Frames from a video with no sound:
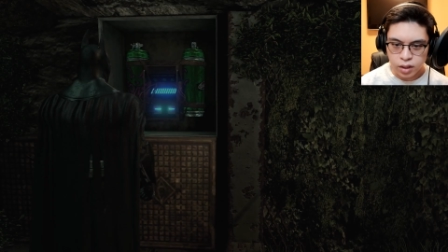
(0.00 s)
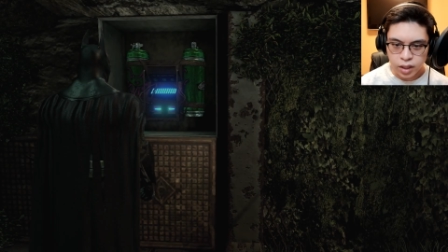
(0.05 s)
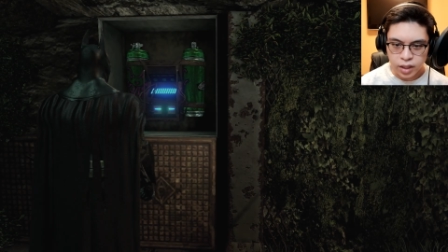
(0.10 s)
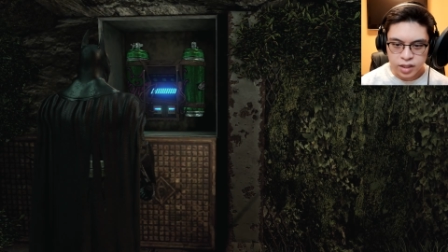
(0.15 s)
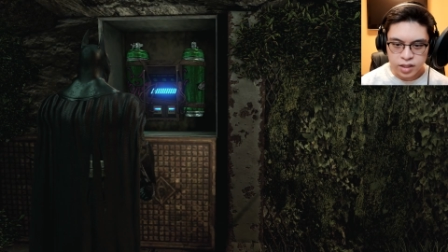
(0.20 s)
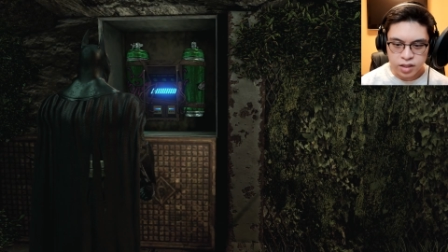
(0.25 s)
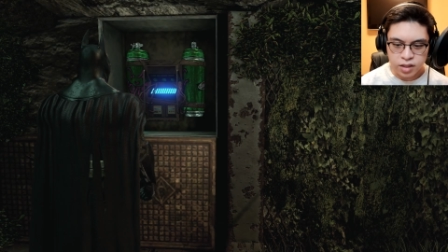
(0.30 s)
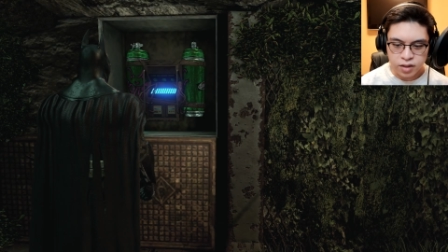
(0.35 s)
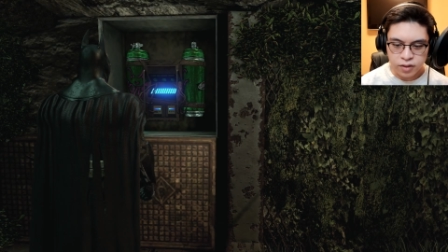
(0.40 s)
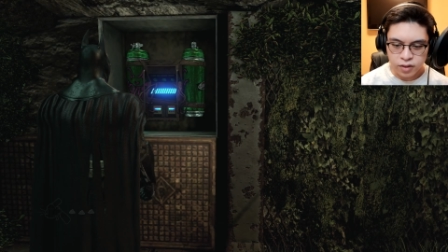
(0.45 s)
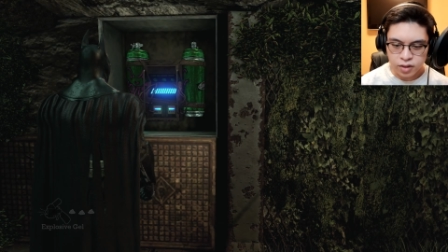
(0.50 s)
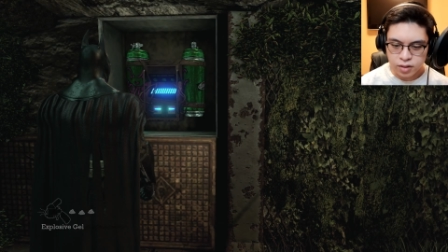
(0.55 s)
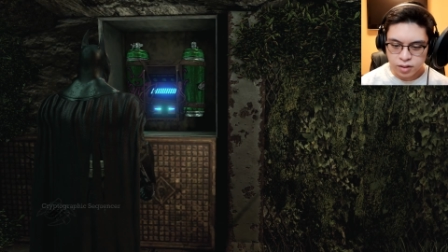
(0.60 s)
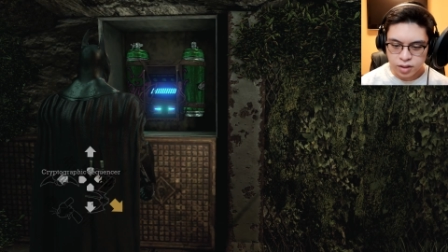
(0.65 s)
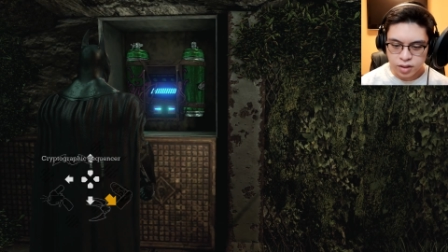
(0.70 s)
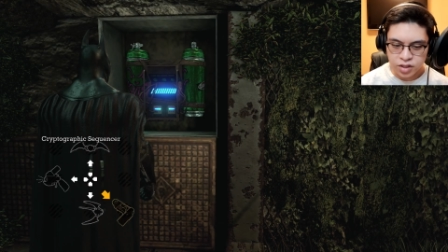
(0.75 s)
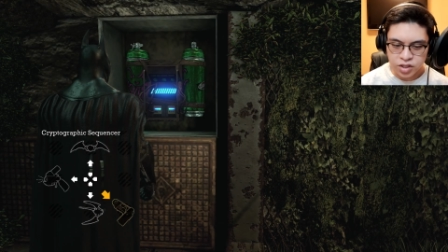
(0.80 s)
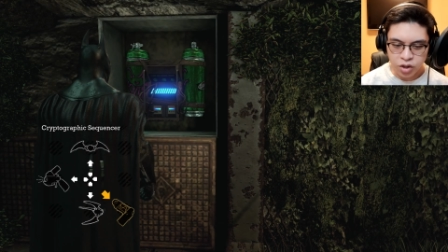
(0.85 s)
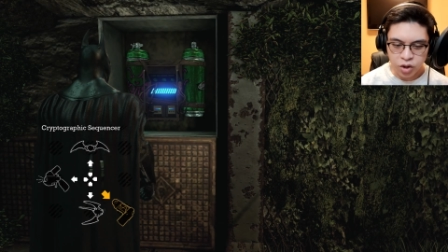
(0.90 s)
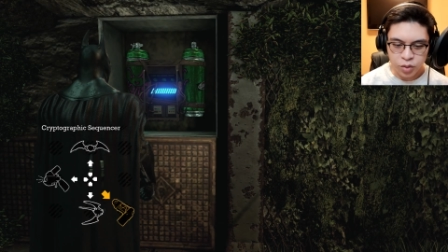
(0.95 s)
I need to
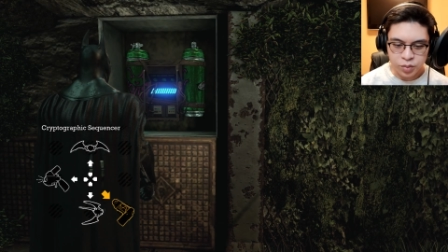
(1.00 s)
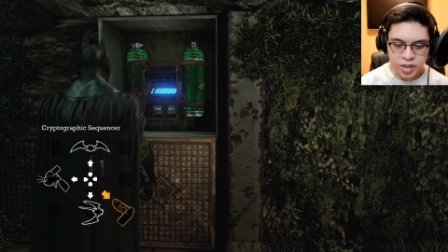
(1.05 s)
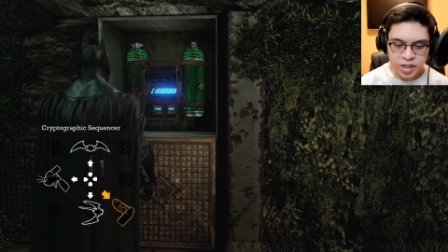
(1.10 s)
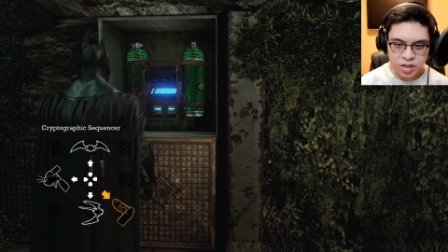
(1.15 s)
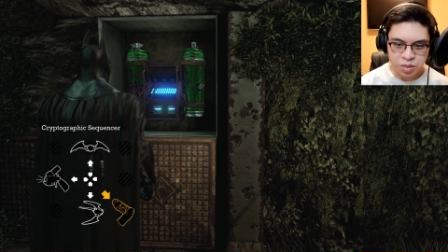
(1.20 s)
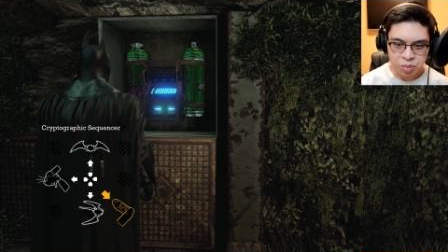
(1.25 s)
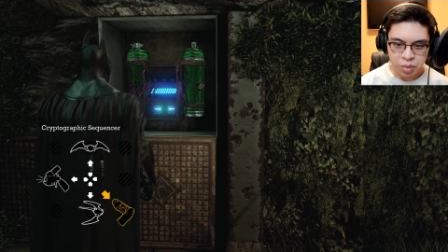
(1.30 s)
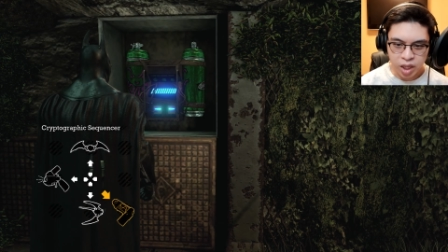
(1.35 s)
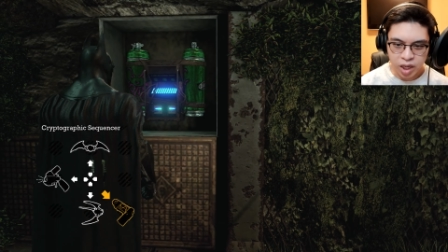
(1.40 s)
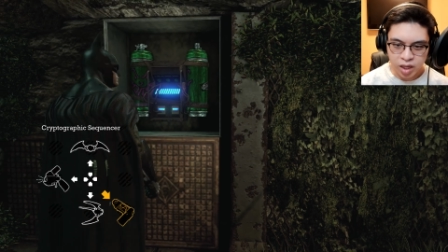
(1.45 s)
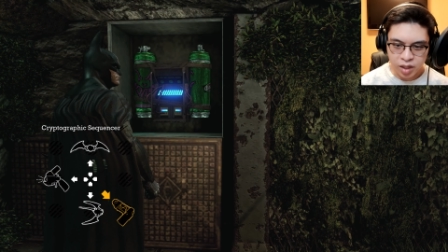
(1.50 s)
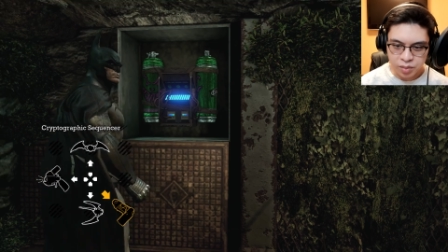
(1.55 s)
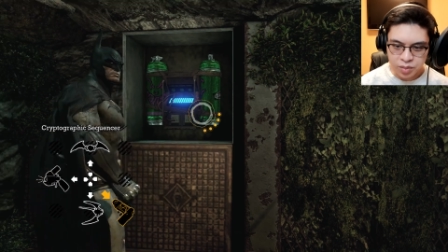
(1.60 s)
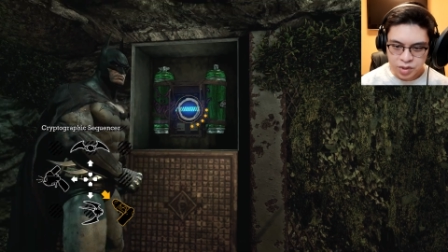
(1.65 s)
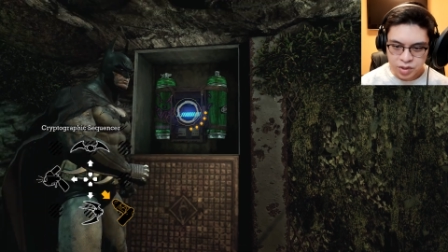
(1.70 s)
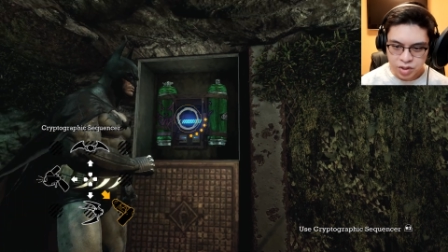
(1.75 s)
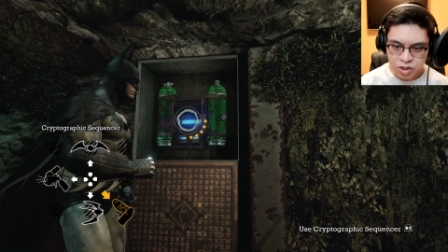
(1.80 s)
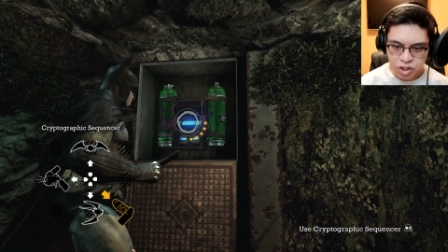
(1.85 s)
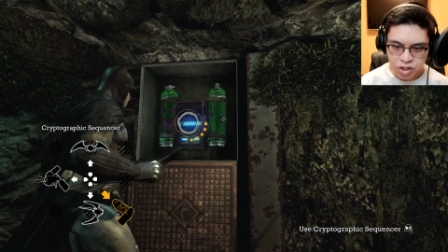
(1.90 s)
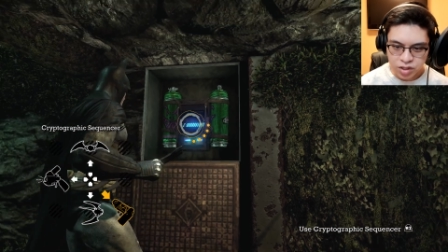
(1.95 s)
disarm these
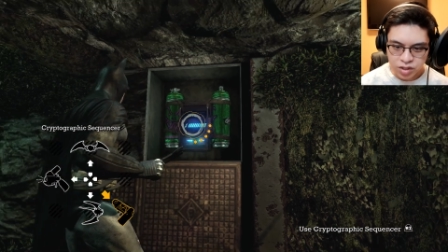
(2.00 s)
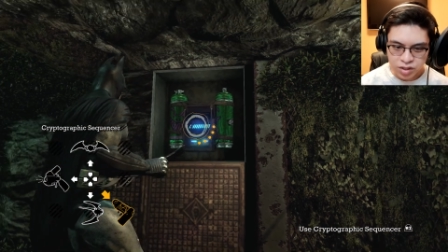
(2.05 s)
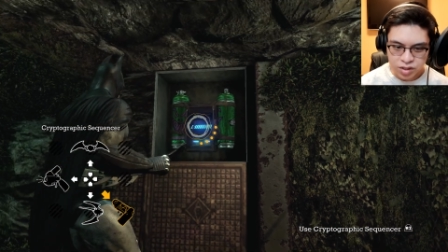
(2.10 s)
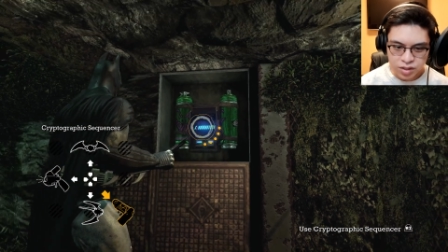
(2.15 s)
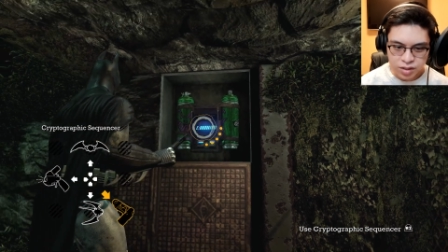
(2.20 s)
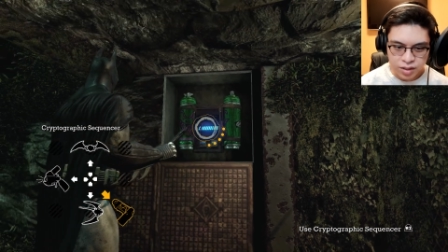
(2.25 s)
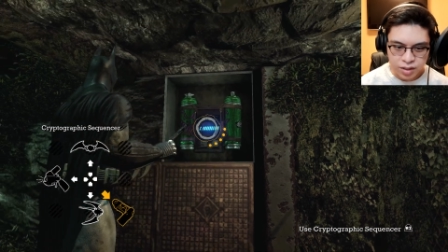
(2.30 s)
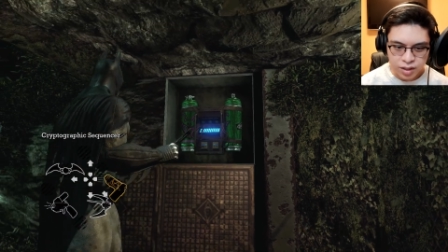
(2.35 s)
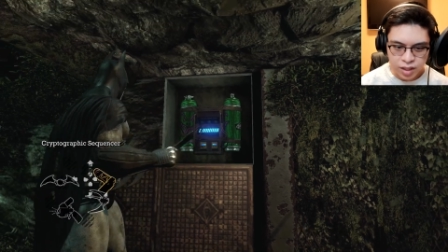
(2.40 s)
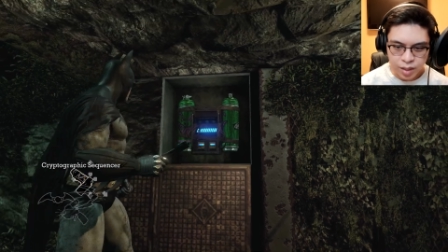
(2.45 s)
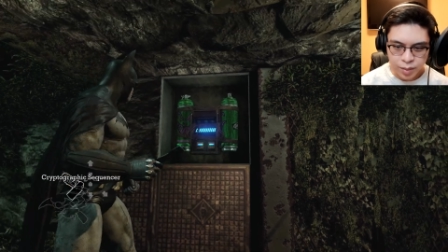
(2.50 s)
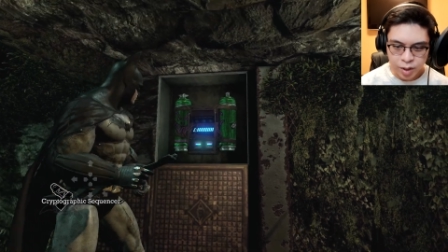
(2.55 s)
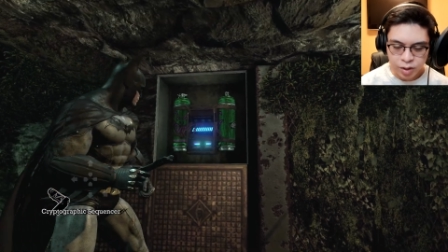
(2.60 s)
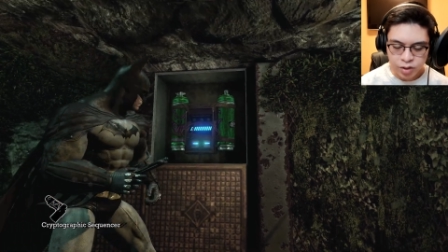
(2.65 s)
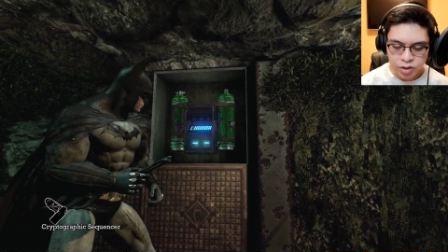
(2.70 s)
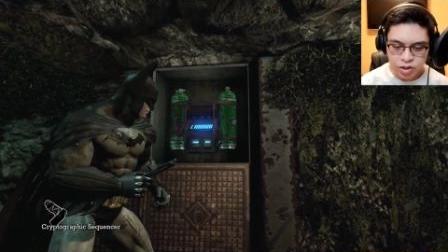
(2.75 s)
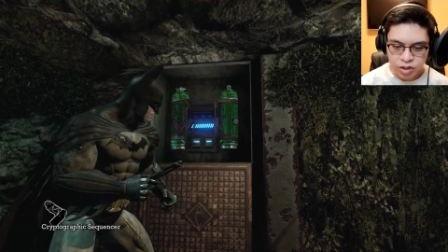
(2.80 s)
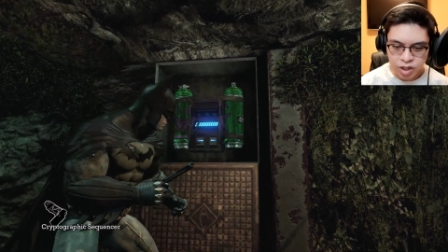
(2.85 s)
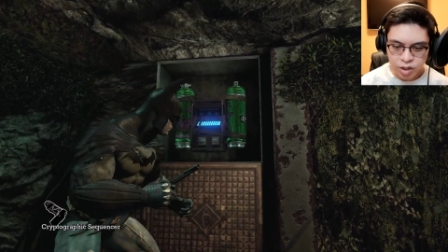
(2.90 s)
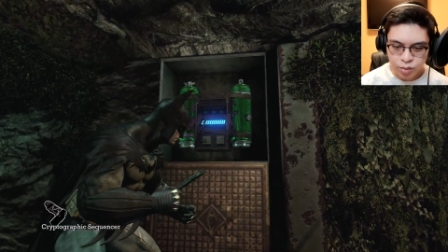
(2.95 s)
bombs. Jesus, I'm out
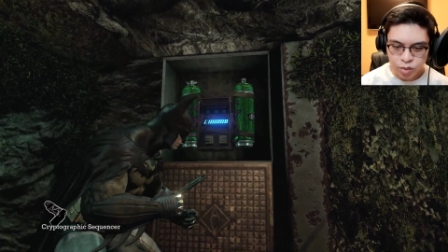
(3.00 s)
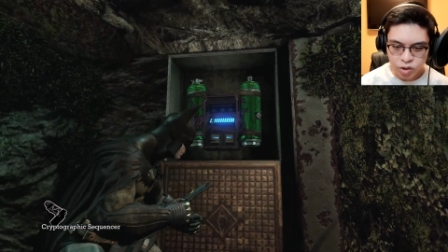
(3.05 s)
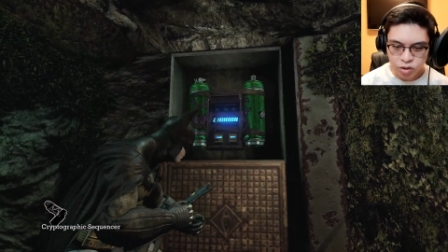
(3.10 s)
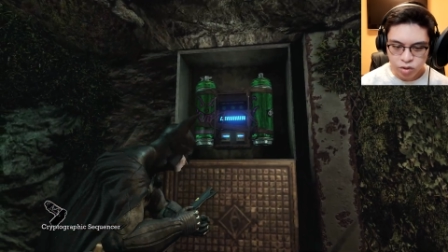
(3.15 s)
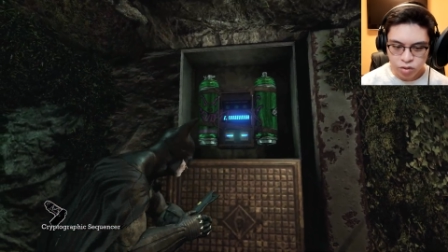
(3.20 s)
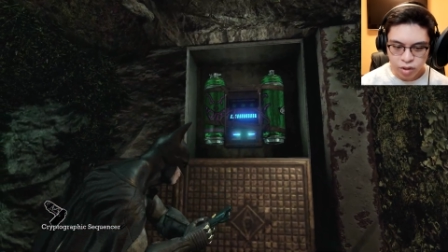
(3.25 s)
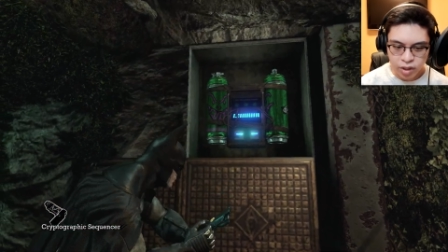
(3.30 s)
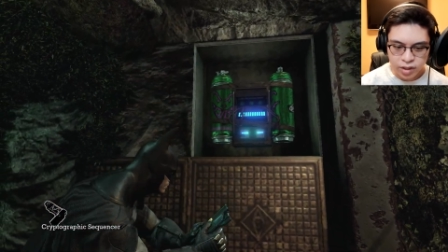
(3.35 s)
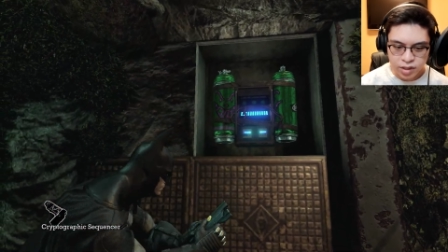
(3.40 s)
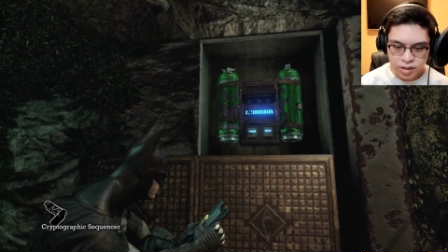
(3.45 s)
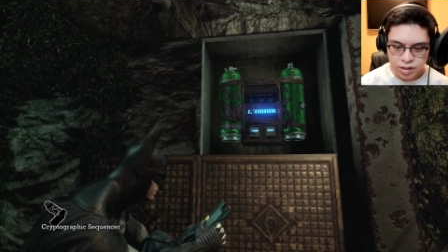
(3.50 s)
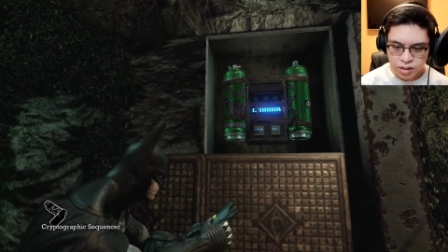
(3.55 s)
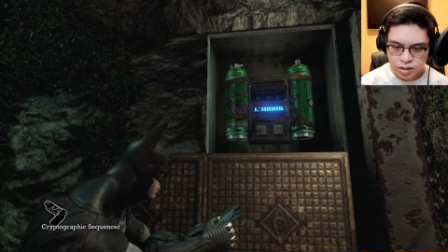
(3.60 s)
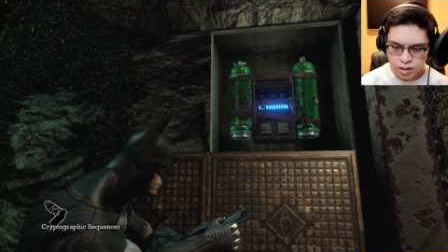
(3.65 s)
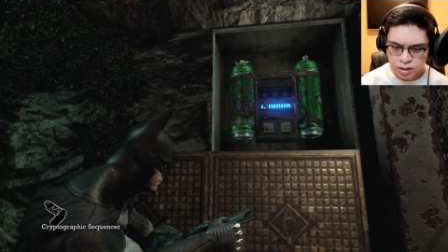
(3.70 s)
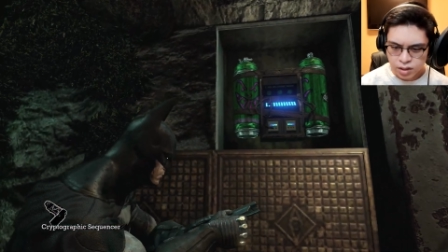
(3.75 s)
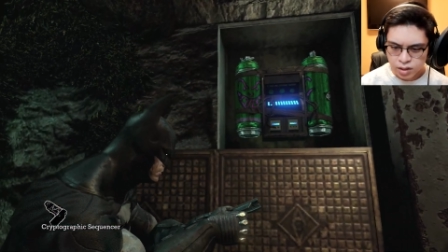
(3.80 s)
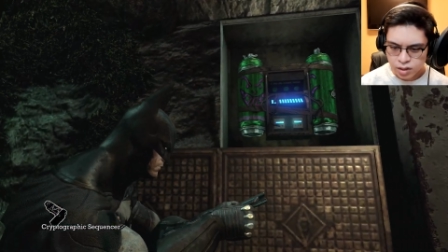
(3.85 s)
here trying to progress.